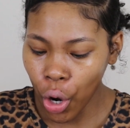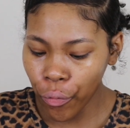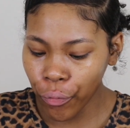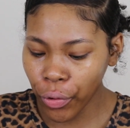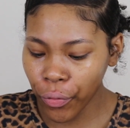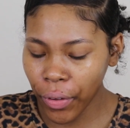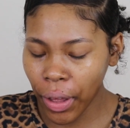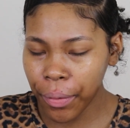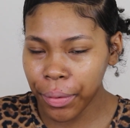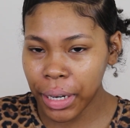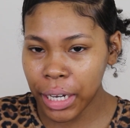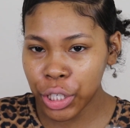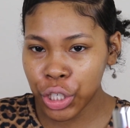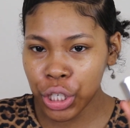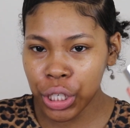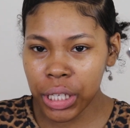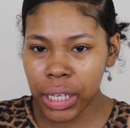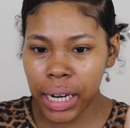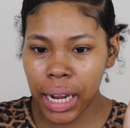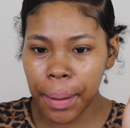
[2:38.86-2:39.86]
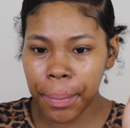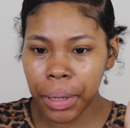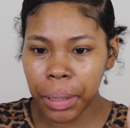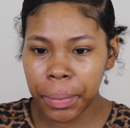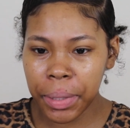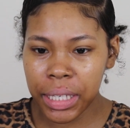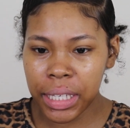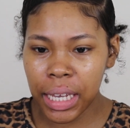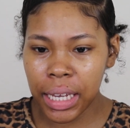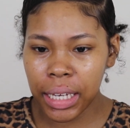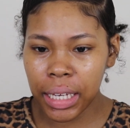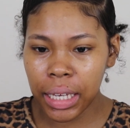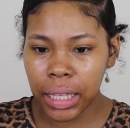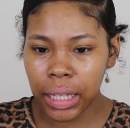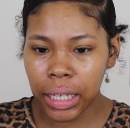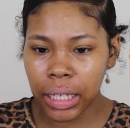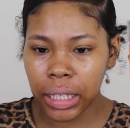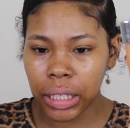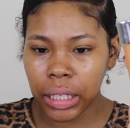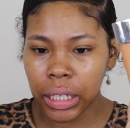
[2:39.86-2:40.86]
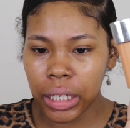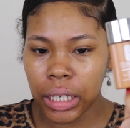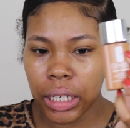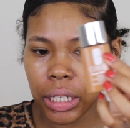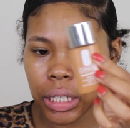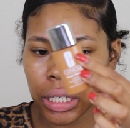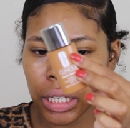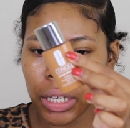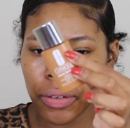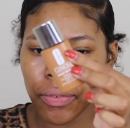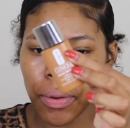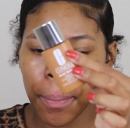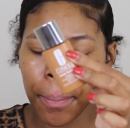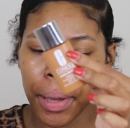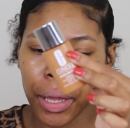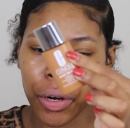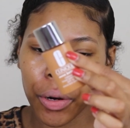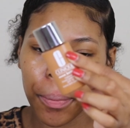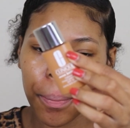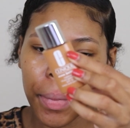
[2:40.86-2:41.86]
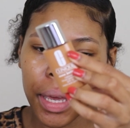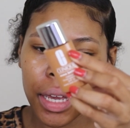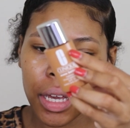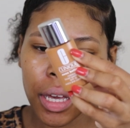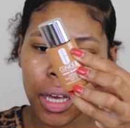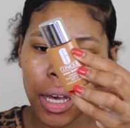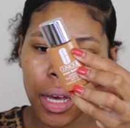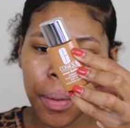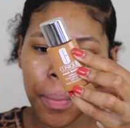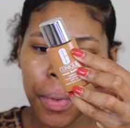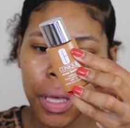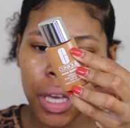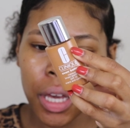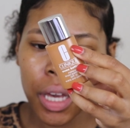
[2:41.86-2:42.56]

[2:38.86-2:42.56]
For foundation today, I'm going to be taking the Clinique Even Better Makeup.